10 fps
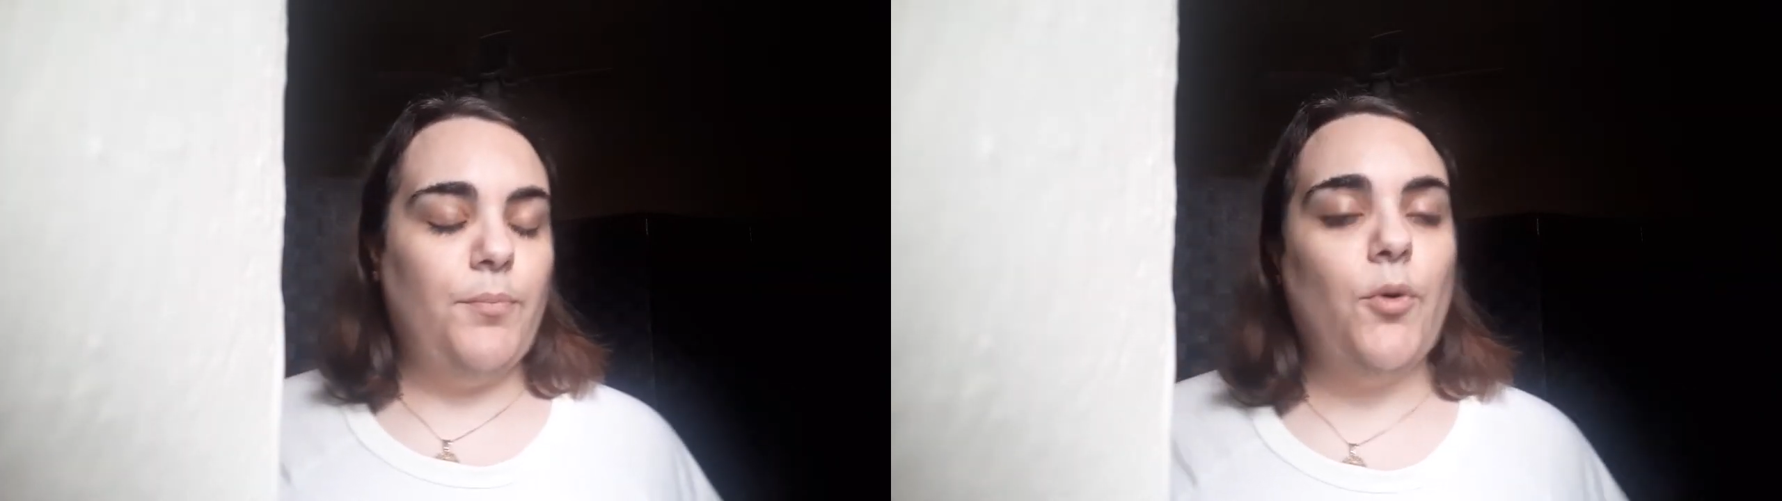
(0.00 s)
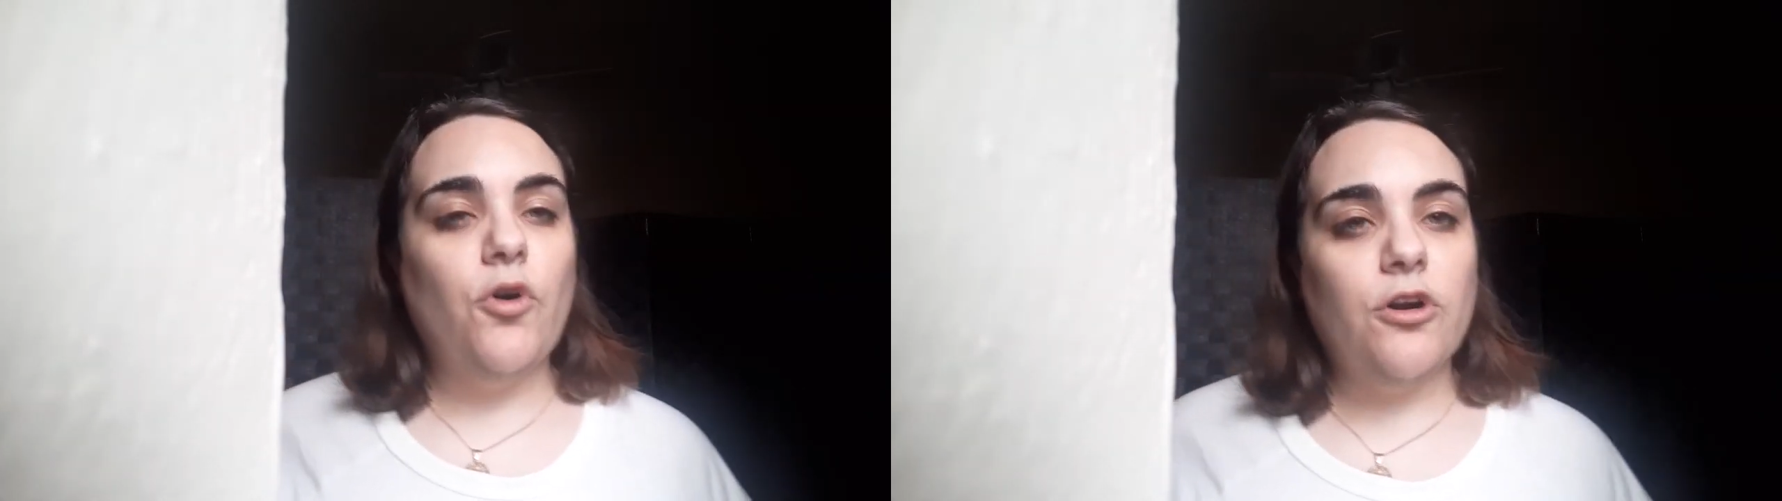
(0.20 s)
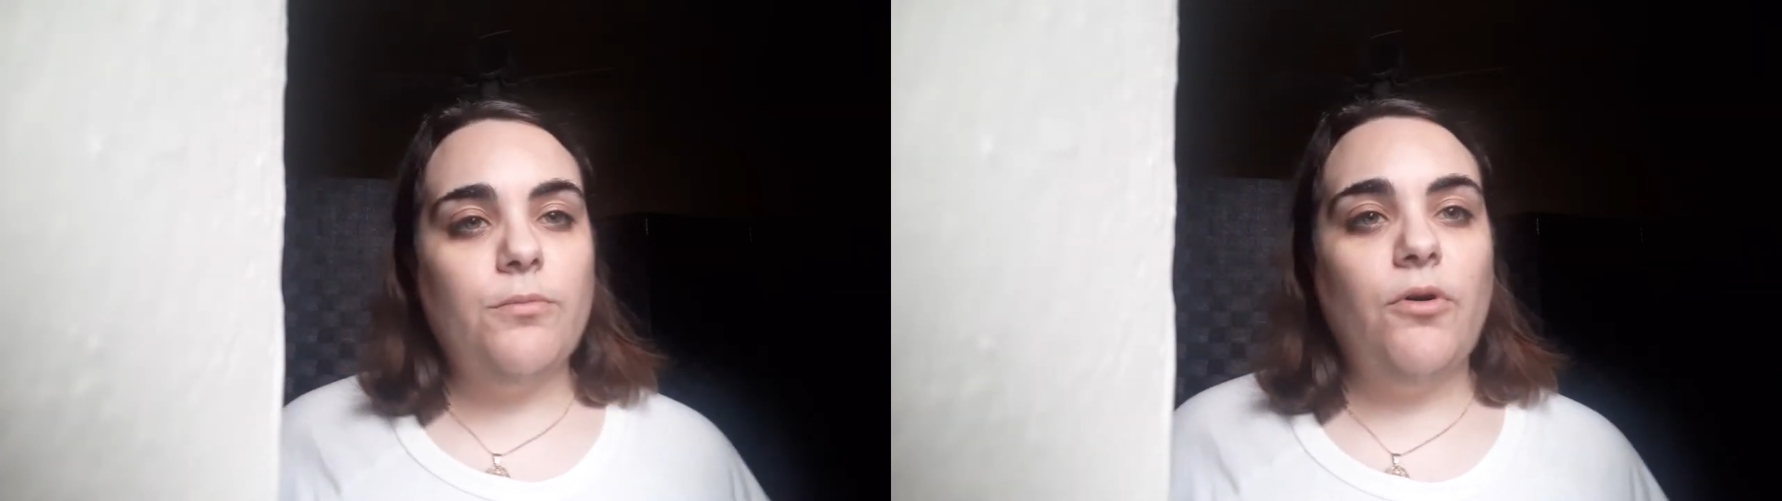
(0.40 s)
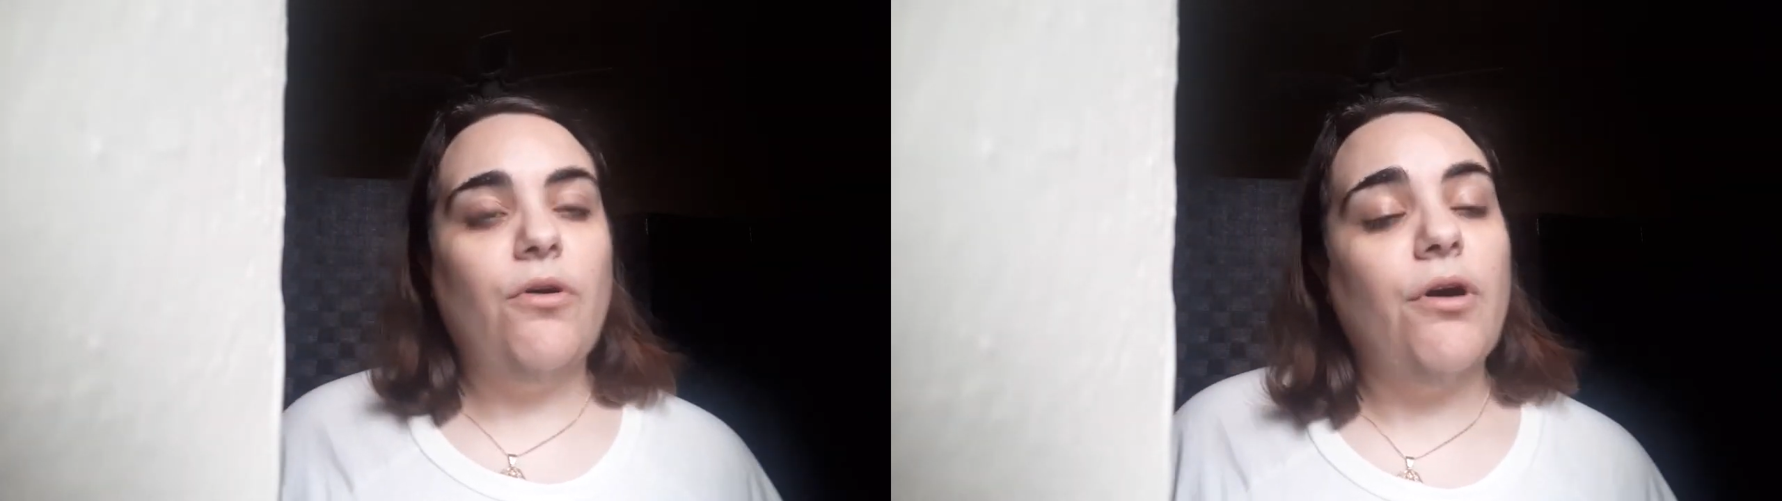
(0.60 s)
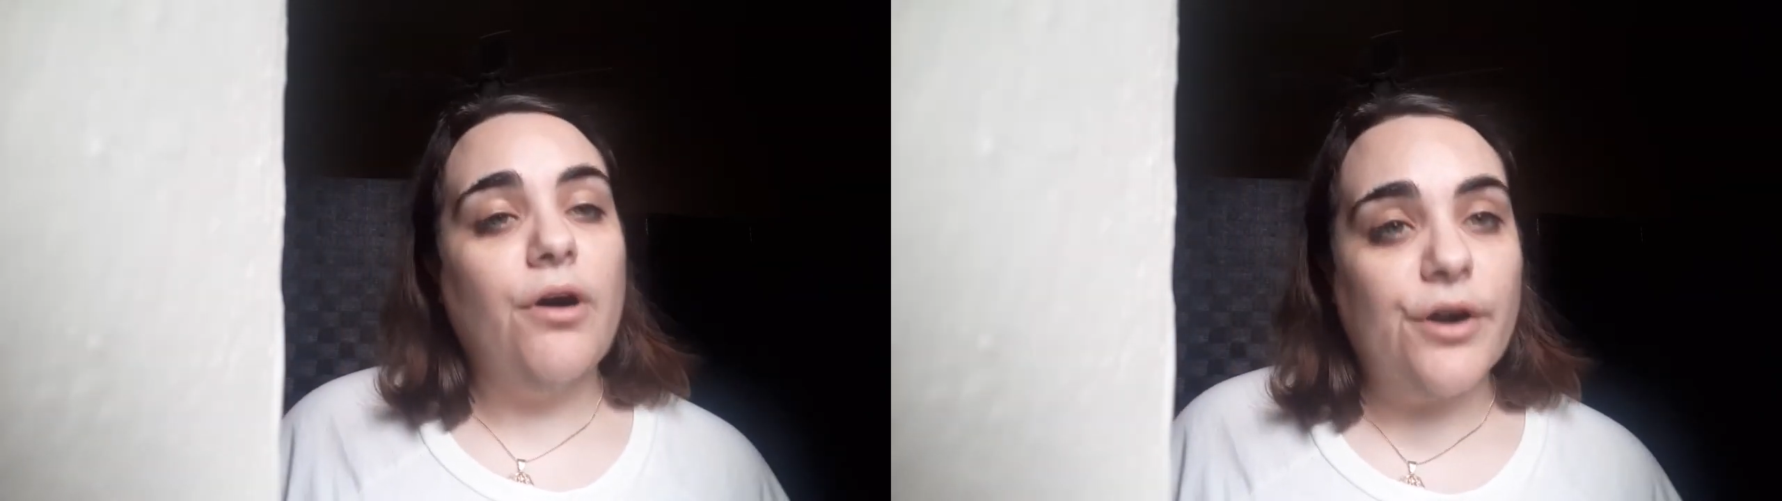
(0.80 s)
portable
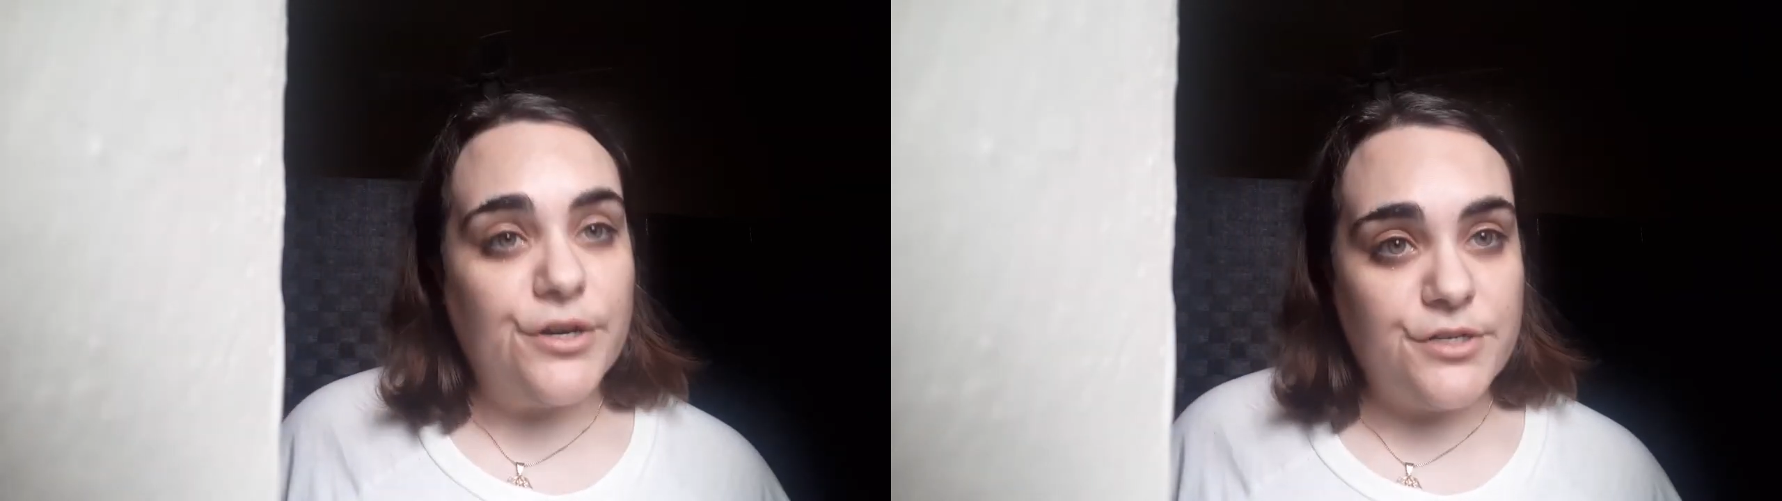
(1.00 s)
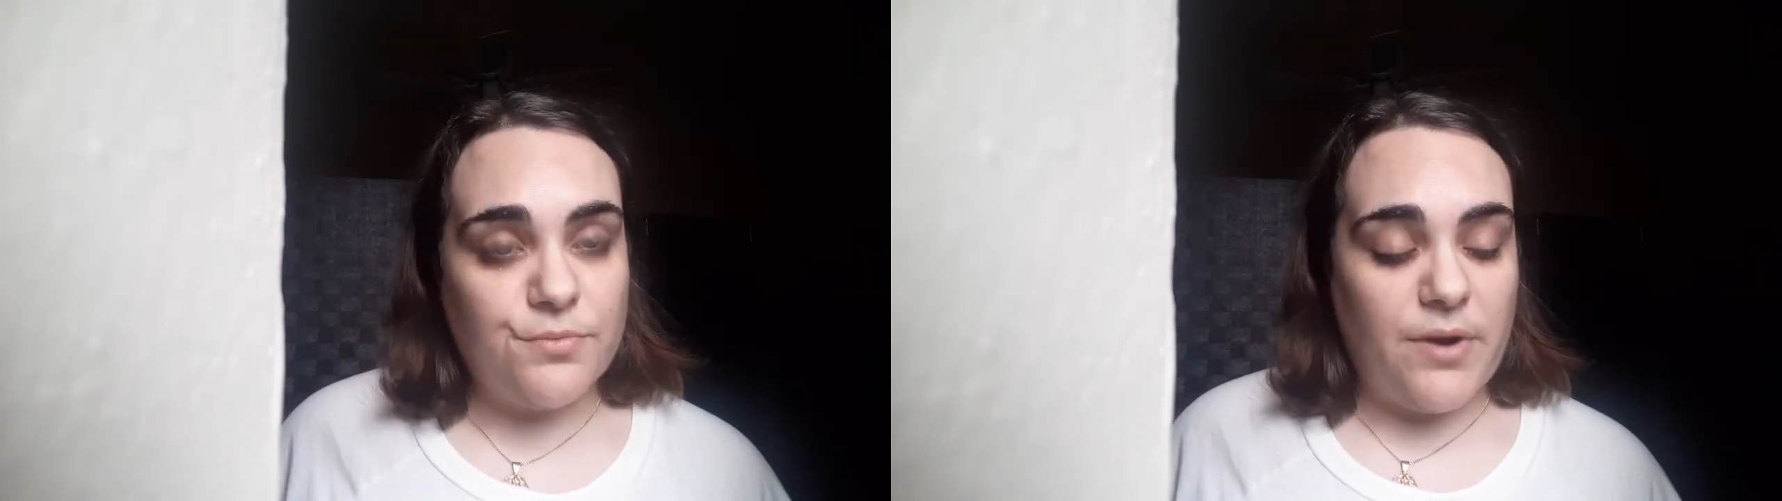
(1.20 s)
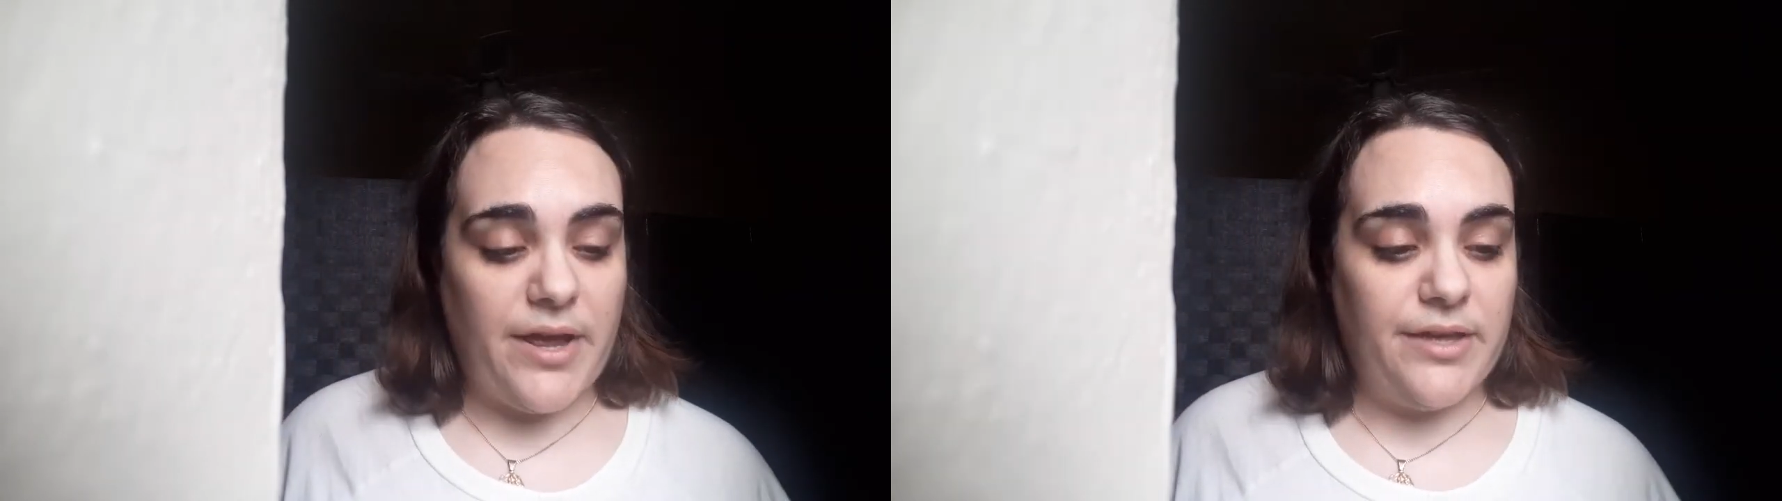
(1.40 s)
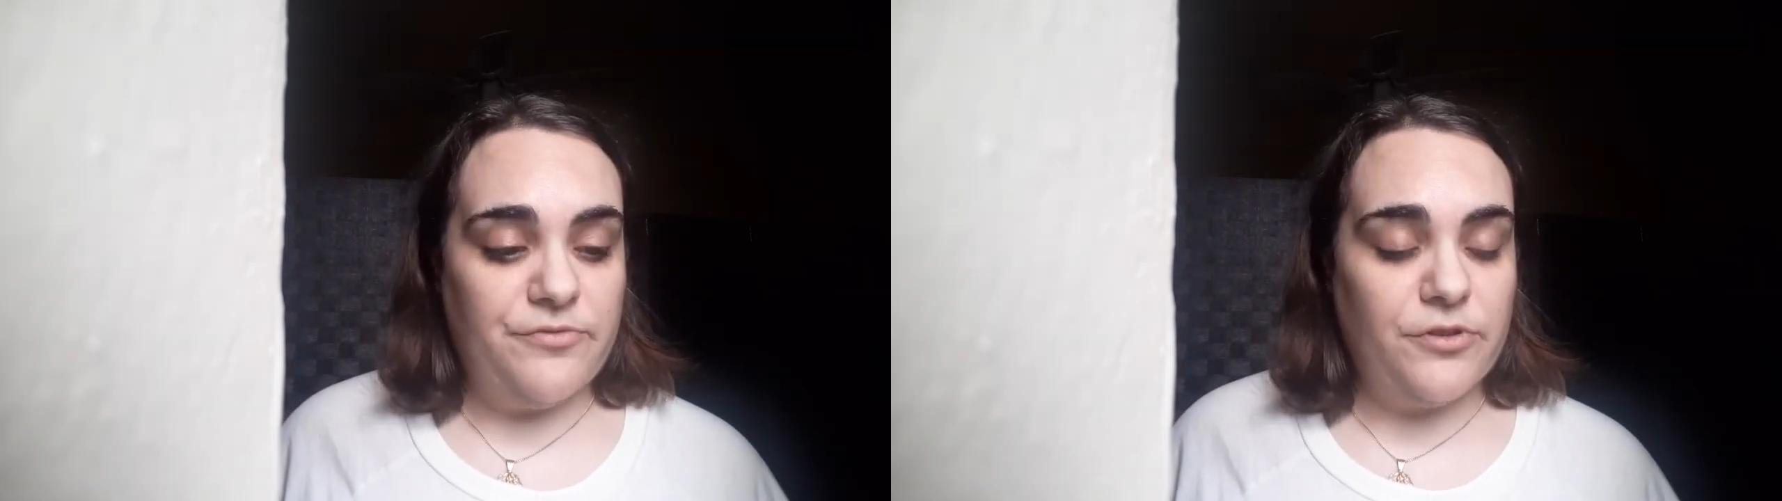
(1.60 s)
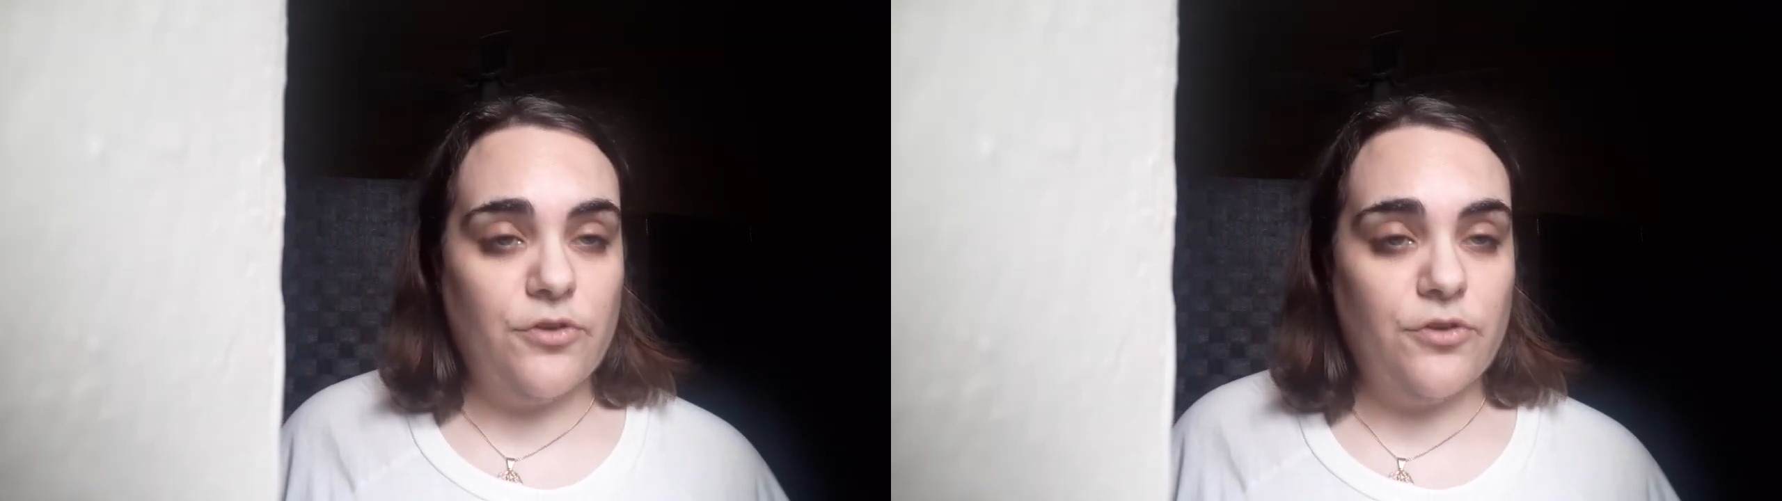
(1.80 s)
hard drive